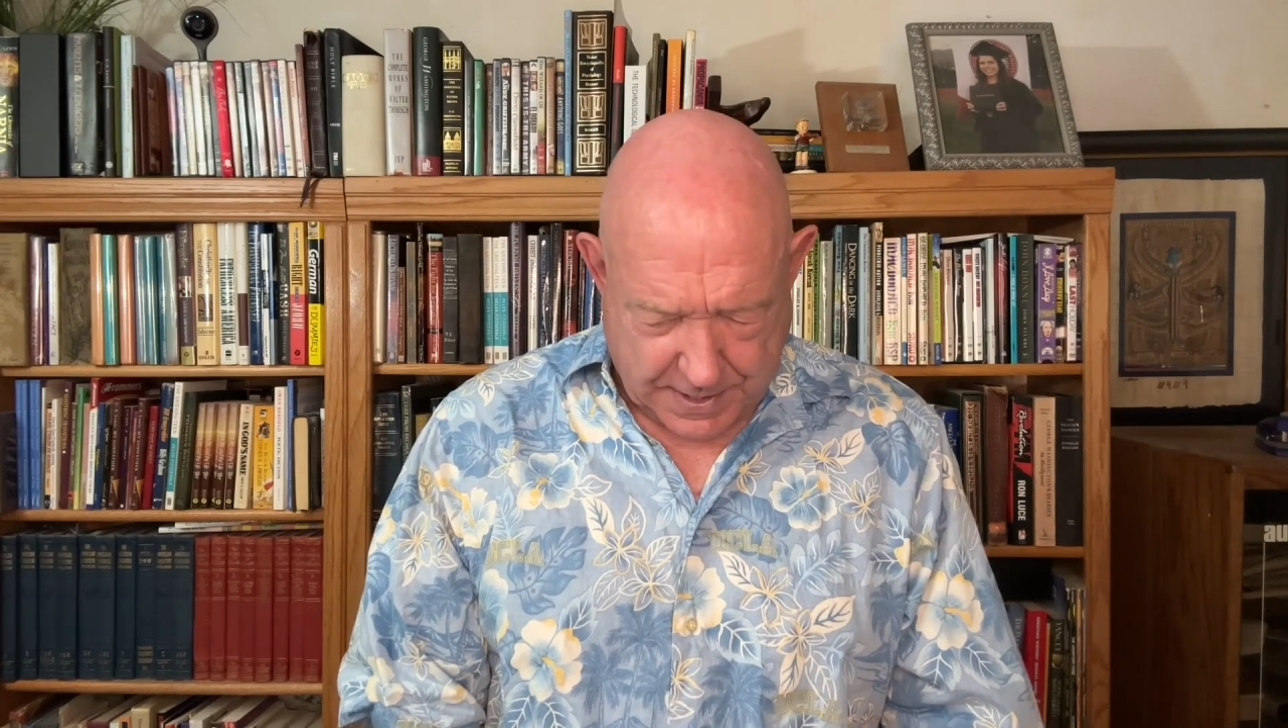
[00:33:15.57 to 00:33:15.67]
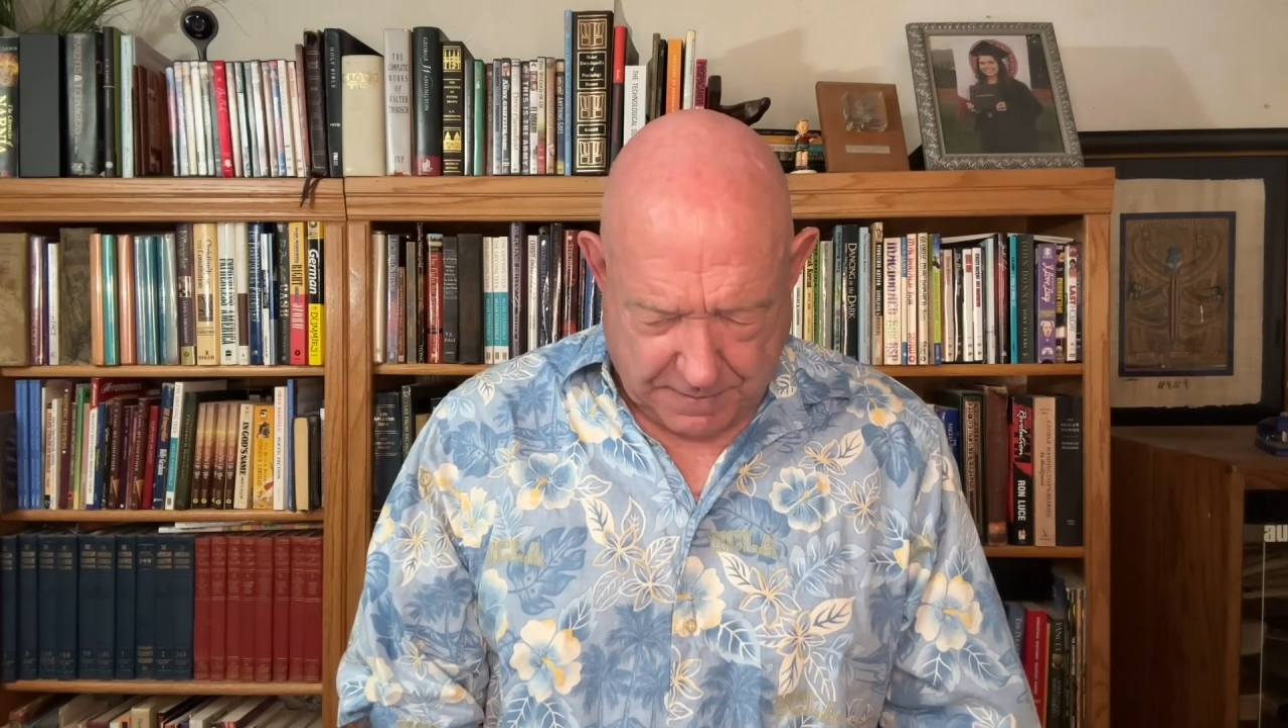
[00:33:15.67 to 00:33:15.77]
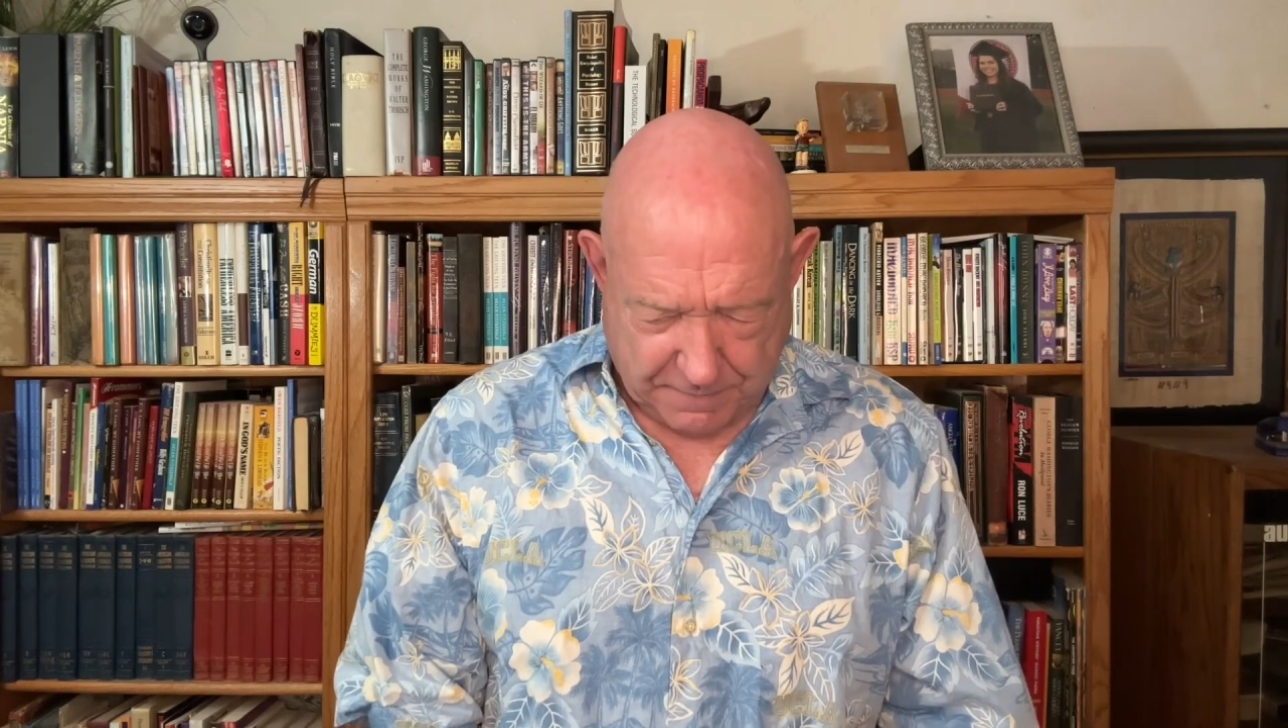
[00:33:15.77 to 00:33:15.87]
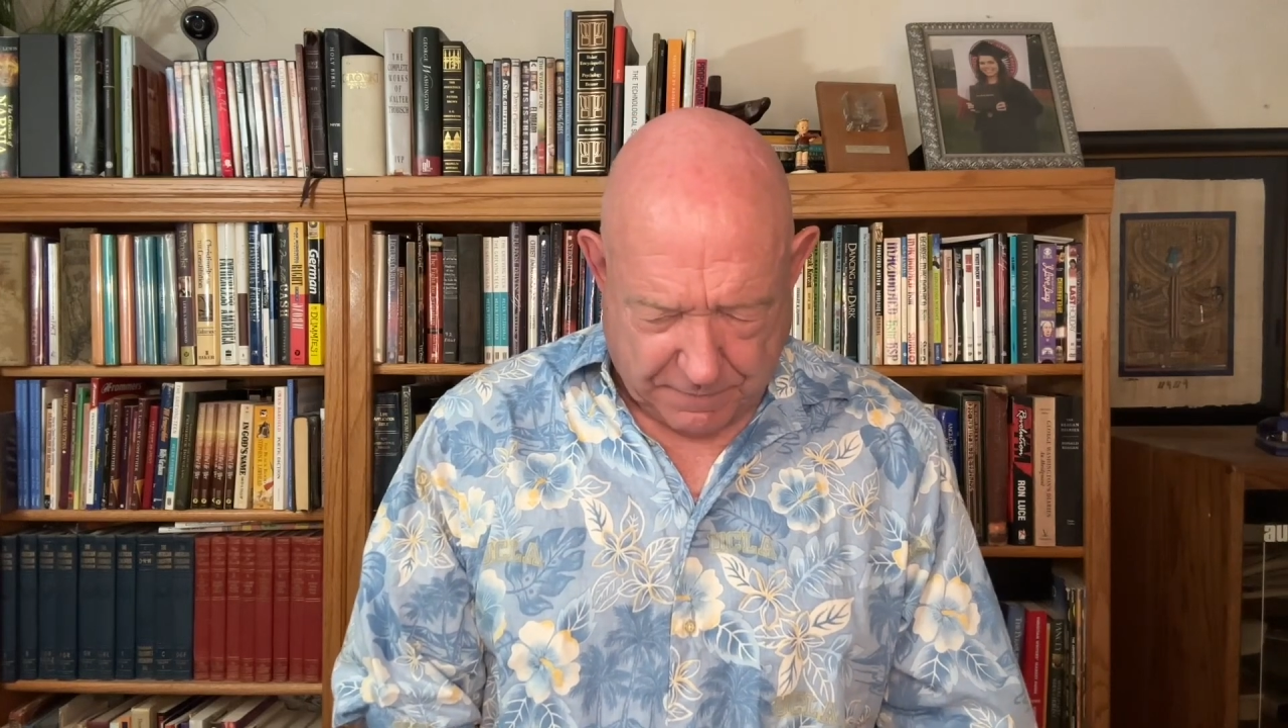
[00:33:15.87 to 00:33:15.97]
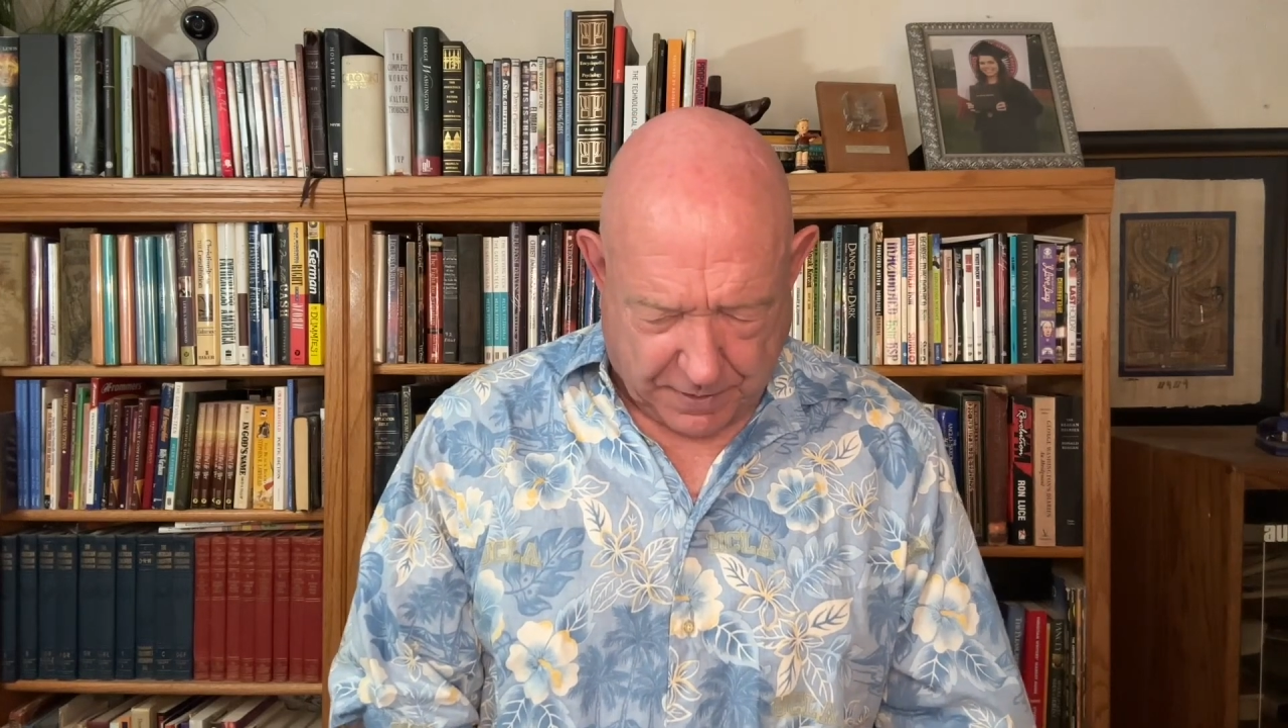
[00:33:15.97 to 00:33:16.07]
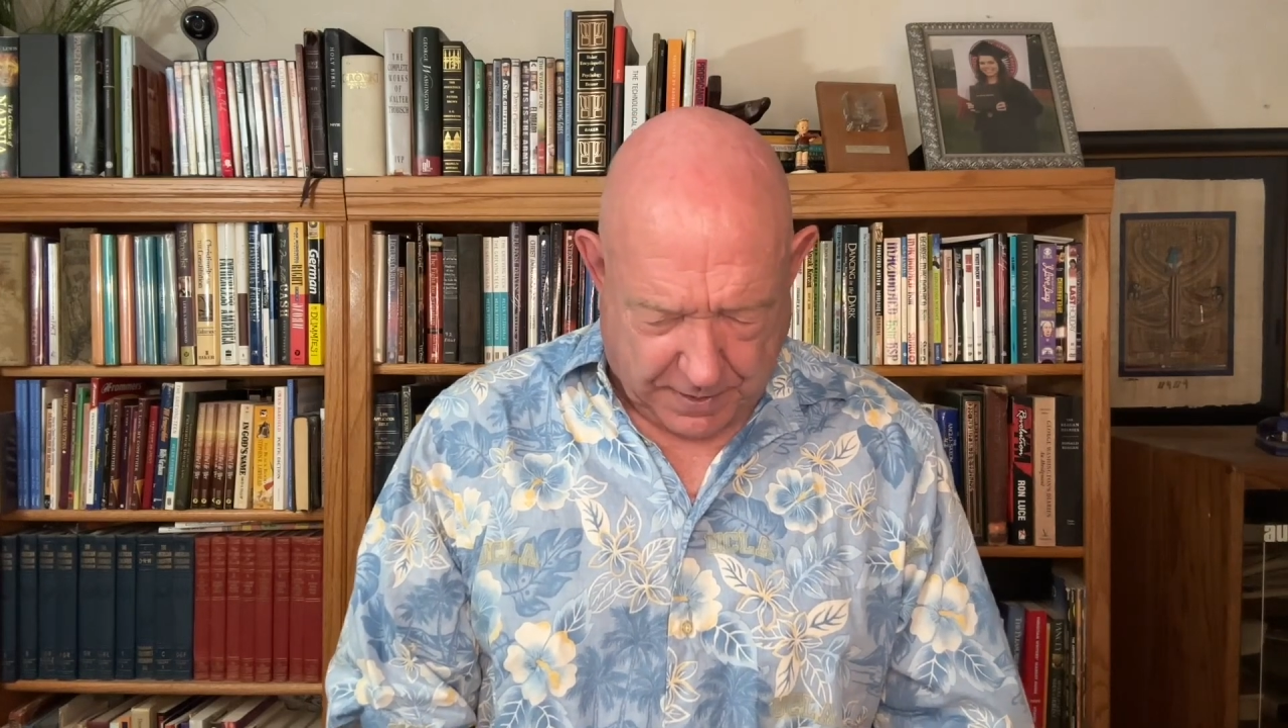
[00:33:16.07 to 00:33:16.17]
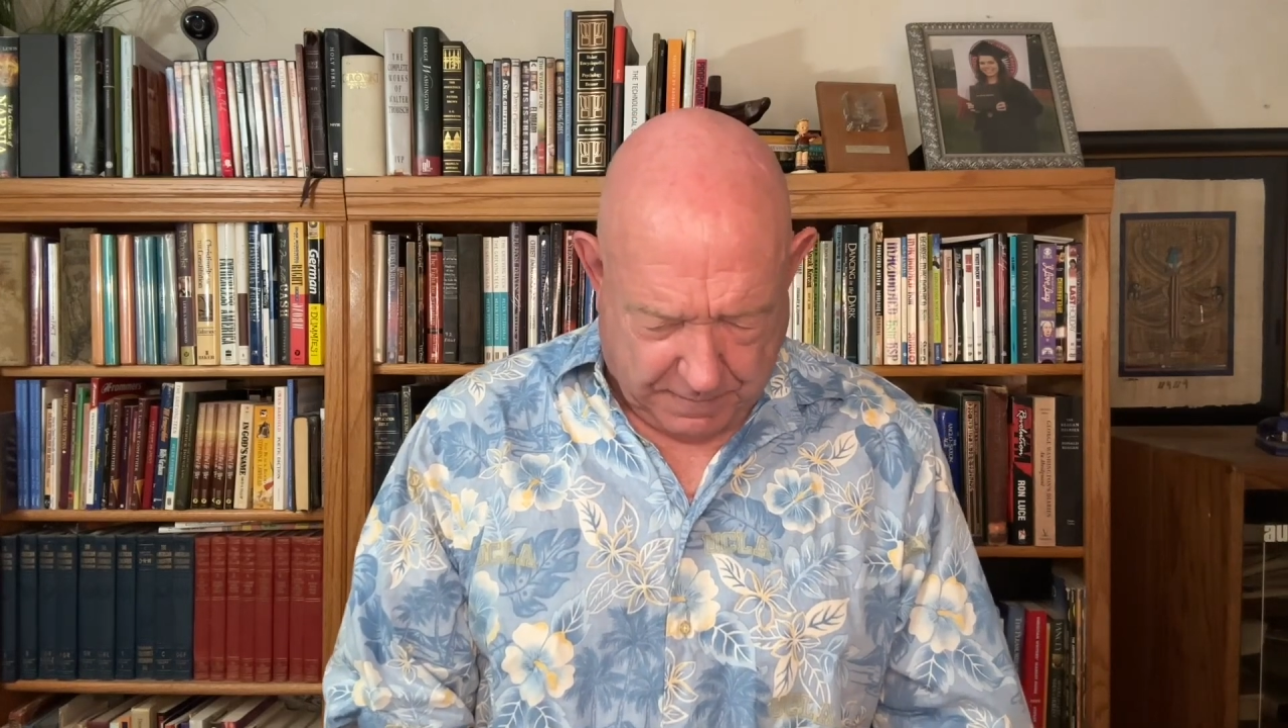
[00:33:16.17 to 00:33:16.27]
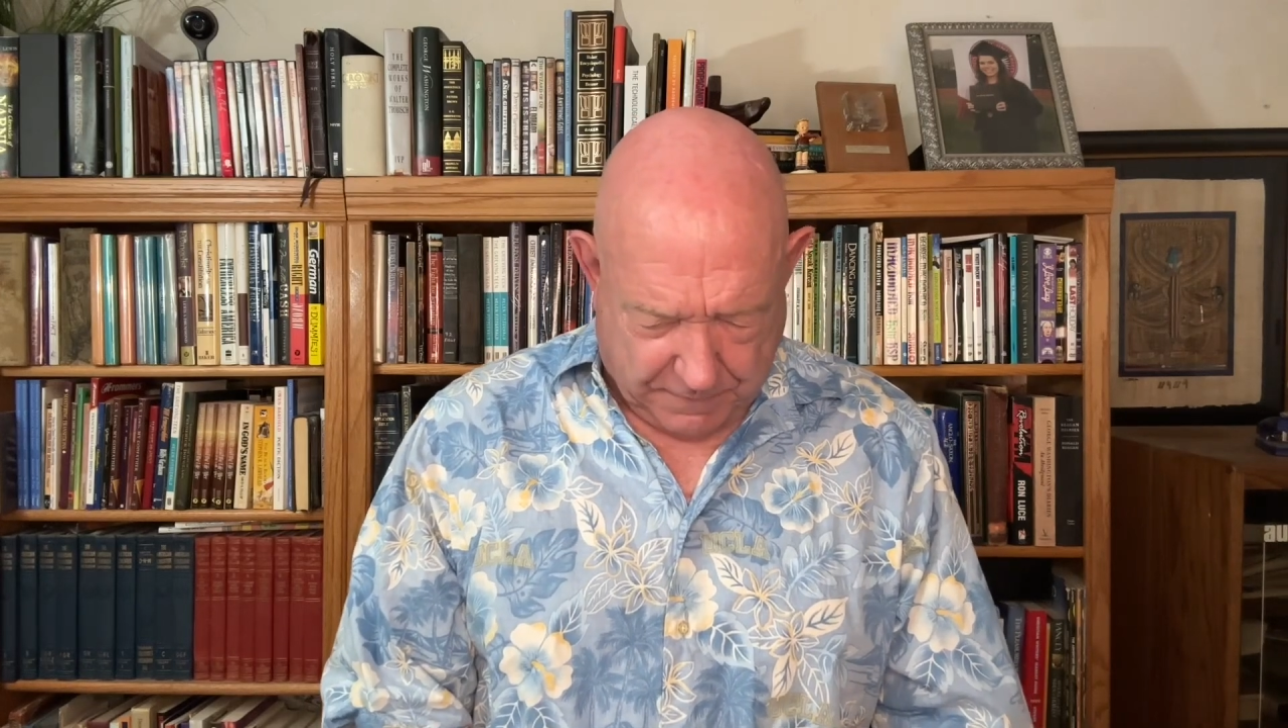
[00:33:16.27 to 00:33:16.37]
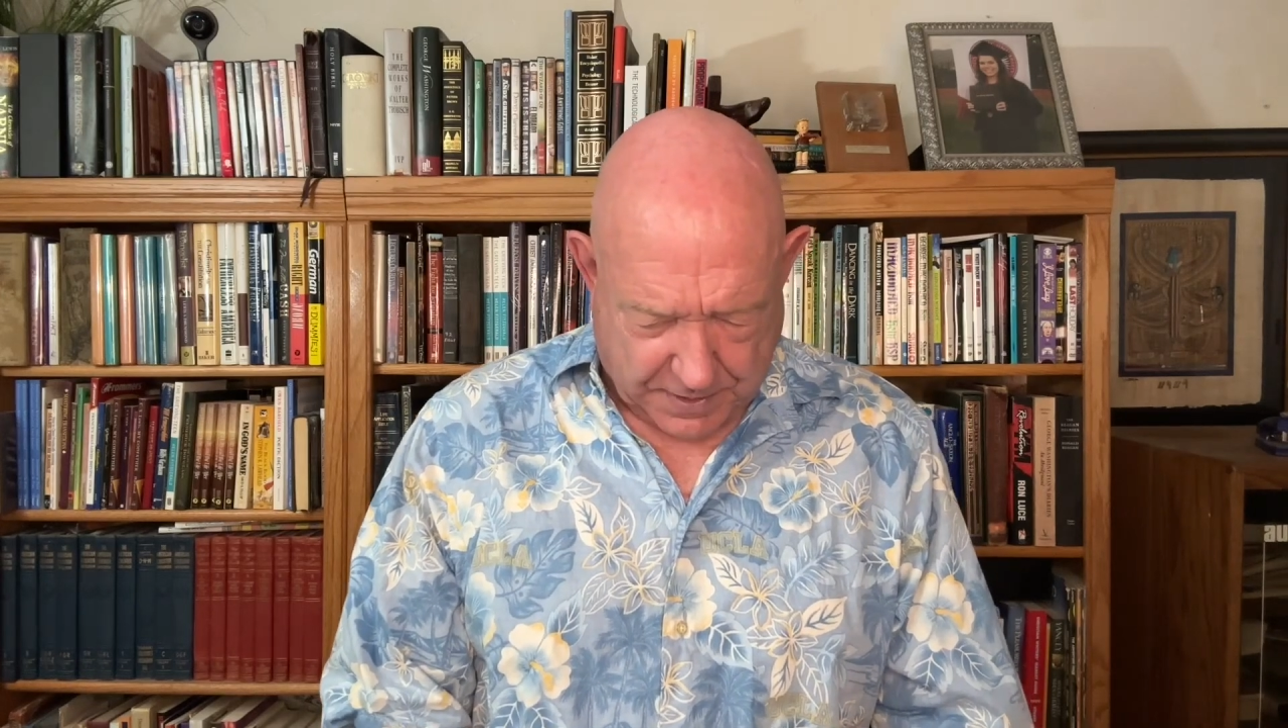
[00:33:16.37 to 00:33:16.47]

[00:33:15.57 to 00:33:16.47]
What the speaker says: and forgive